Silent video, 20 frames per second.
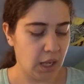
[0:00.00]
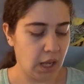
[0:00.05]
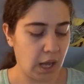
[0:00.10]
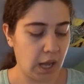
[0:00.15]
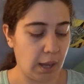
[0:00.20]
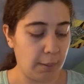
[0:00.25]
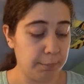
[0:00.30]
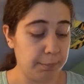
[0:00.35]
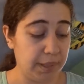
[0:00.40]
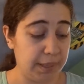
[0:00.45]

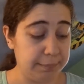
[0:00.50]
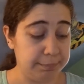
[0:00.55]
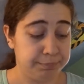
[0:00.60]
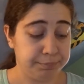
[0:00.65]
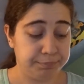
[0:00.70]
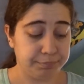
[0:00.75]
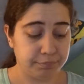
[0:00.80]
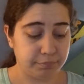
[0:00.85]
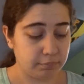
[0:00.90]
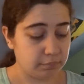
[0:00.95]
Um, but
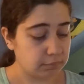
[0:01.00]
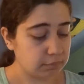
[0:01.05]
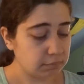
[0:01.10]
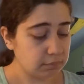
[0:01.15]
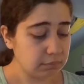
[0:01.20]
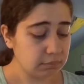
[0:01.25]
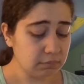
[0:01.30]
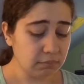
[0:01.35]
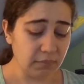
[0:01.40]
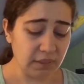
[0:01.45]

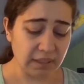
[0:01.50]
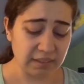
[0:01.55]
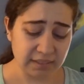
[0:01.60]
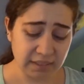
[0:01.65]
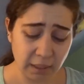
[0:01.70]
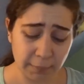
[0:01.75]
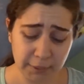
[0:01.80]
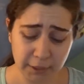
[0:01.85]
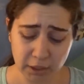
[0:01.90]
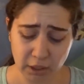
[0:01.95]
it's
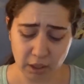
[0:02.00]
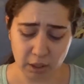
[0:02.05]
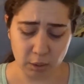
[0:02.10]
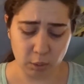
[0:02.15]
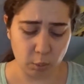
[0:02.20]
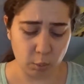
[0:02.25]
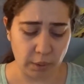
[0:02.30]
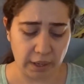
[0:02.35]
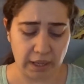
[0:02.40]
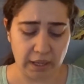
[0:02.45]
coming
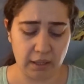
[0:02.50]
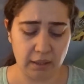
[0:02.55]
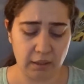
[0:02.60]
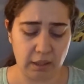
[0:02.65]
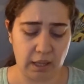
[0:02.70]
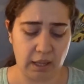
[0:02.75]
along well.